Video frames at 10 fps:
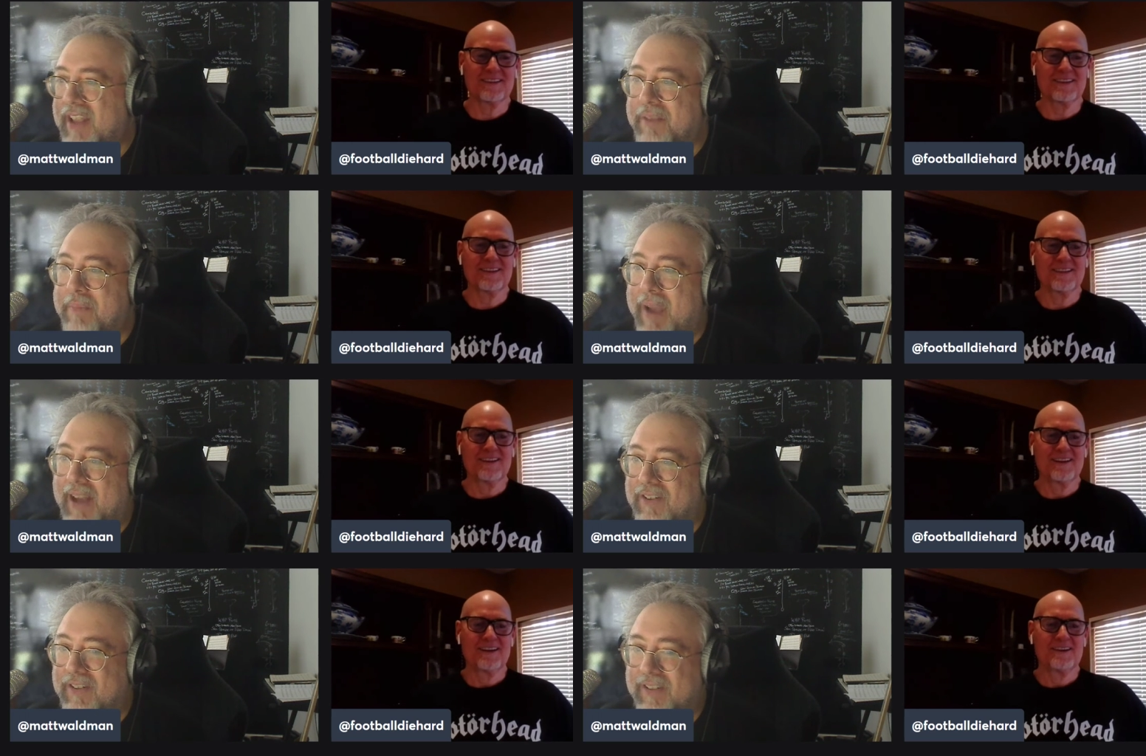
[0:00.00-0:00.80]
Speaker 1: The
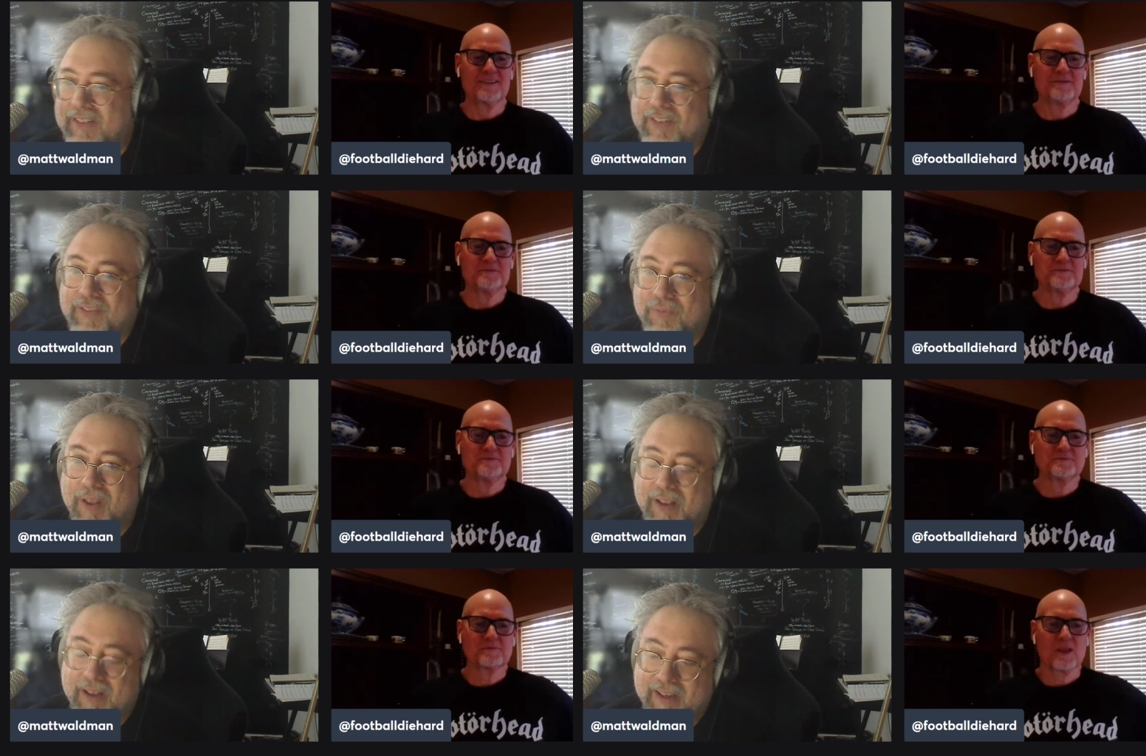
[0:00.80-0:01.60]
matter is, is
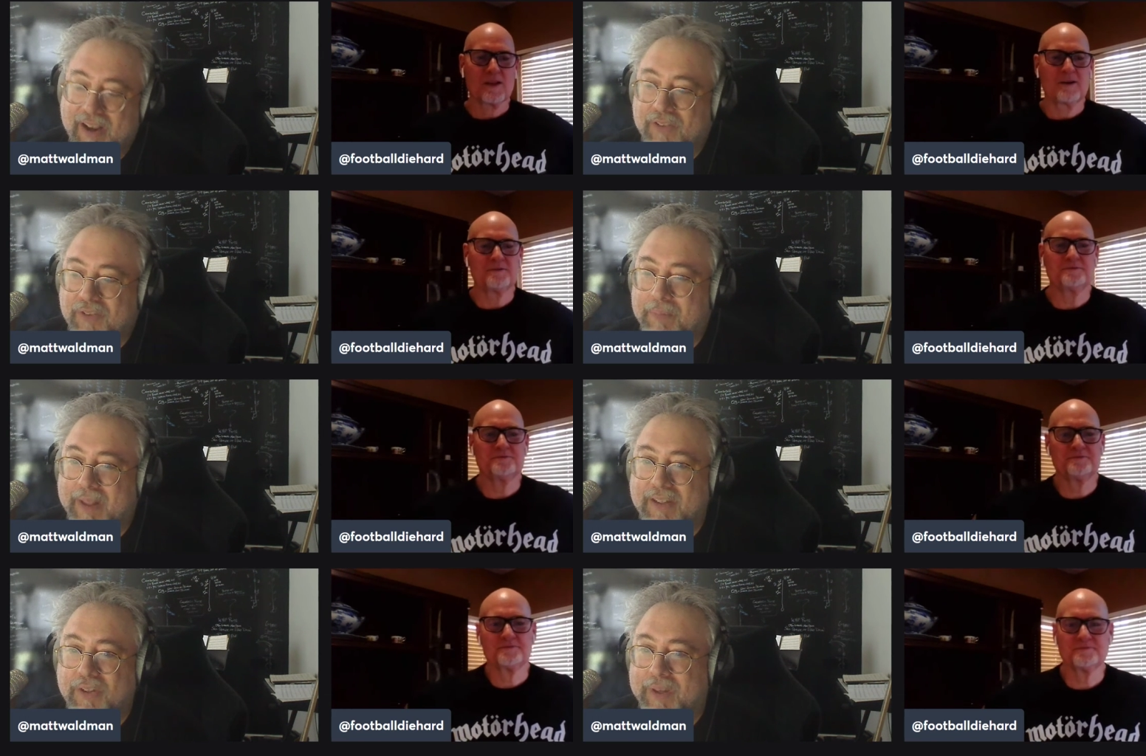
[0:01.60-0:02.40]
what he also
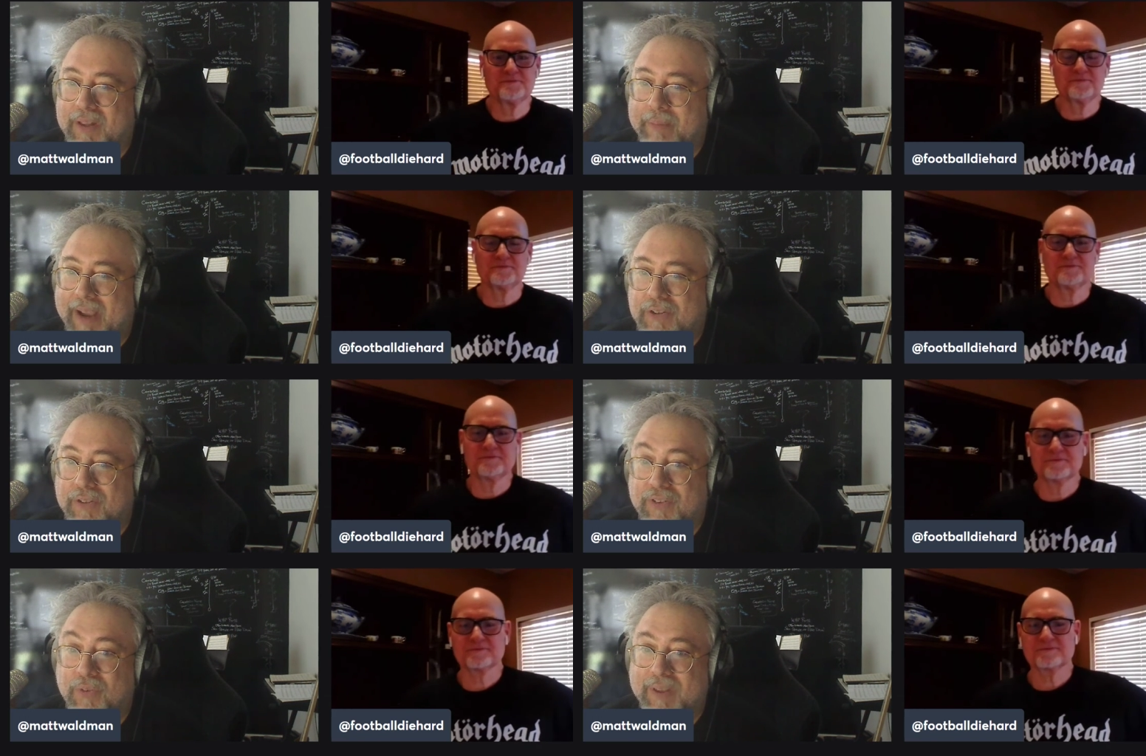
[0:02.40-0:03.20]
played the New England
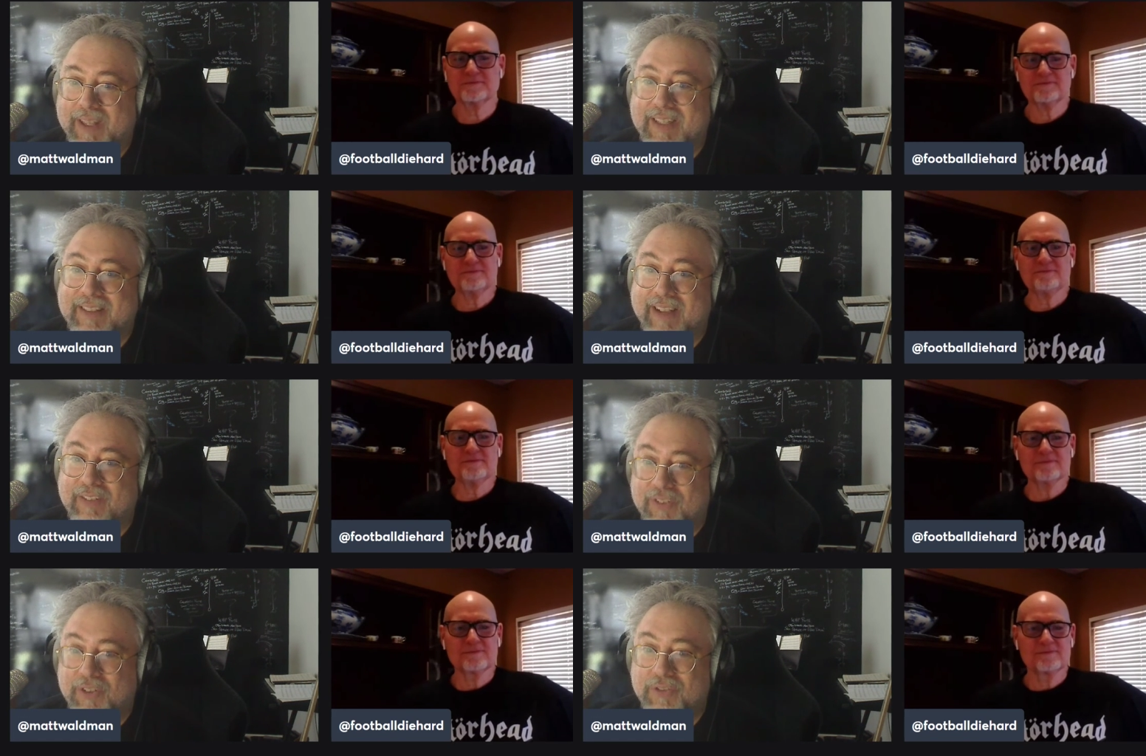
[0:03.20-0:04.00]
Patriots, and one thing that they
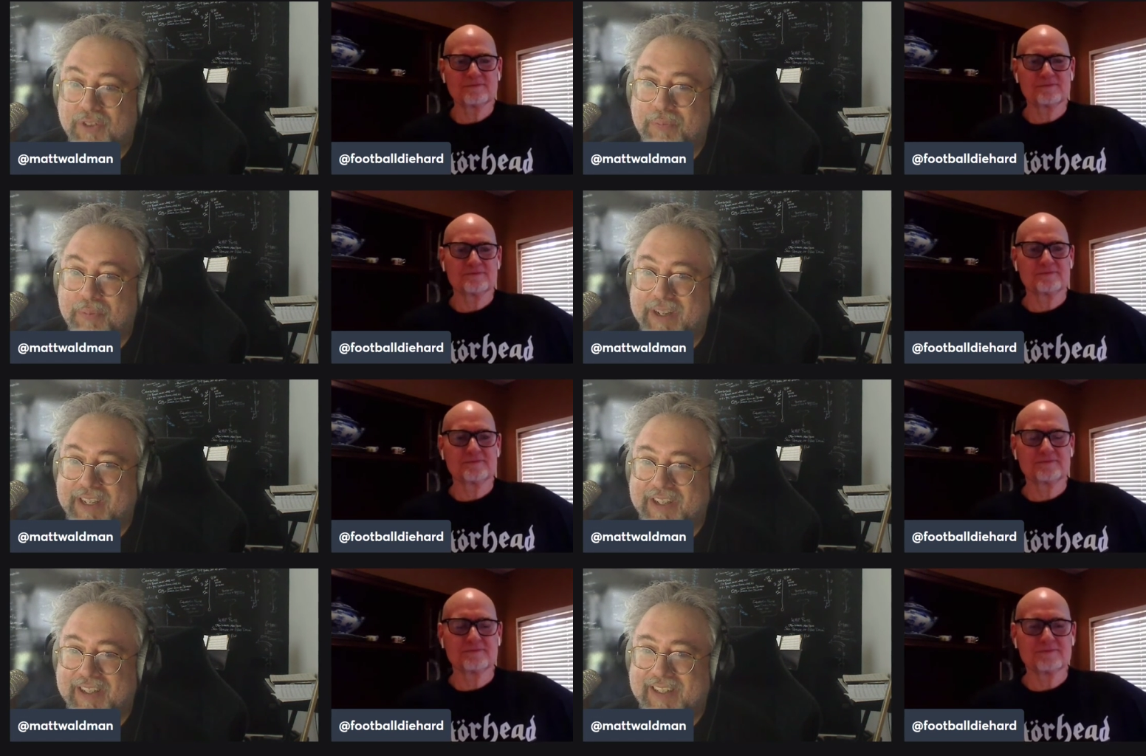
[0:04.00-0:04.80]
still do pretty good